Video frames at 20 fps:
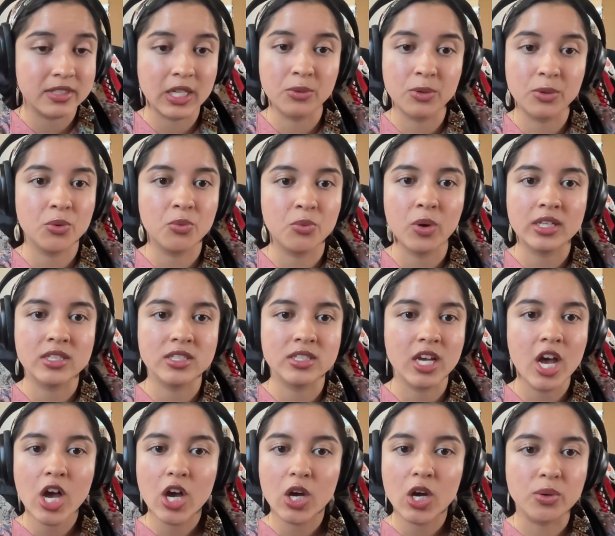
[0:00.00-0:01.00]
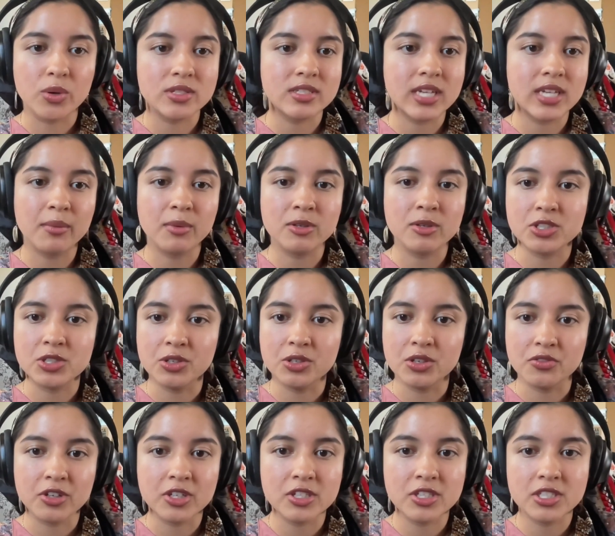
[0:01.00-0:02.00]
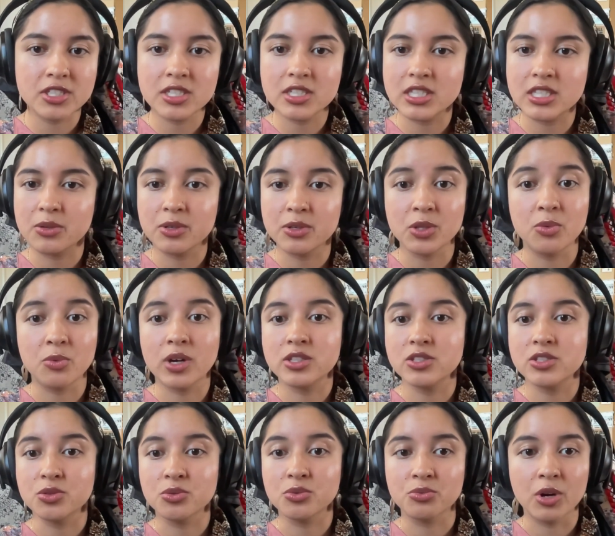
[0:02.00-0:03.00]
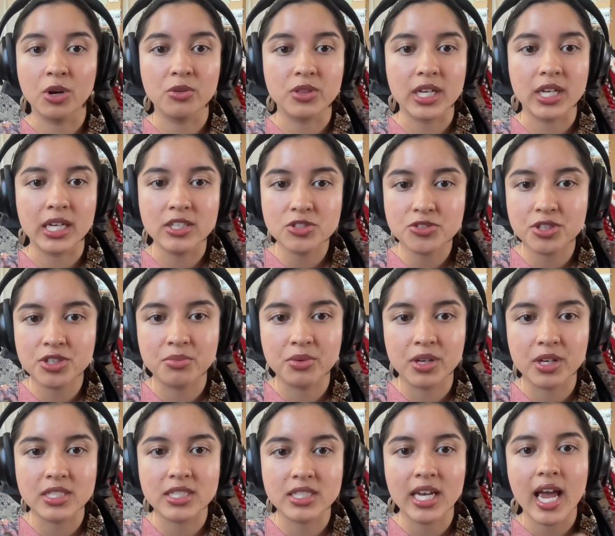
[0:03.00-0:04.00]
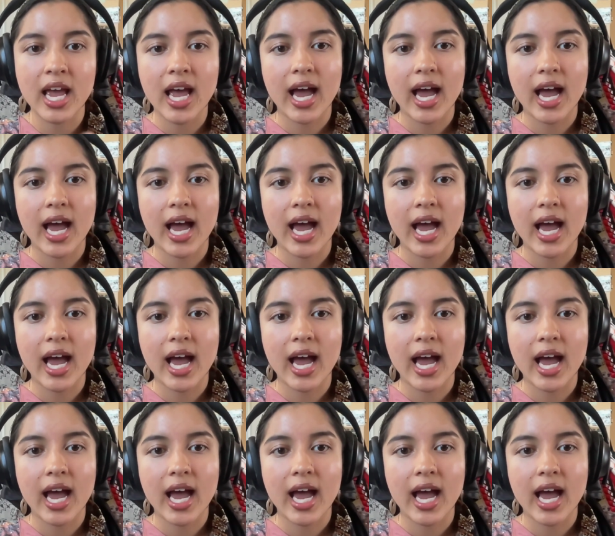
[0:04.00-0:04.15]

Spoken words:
They were the ones who established the universities. They were the ones who wrote the history books.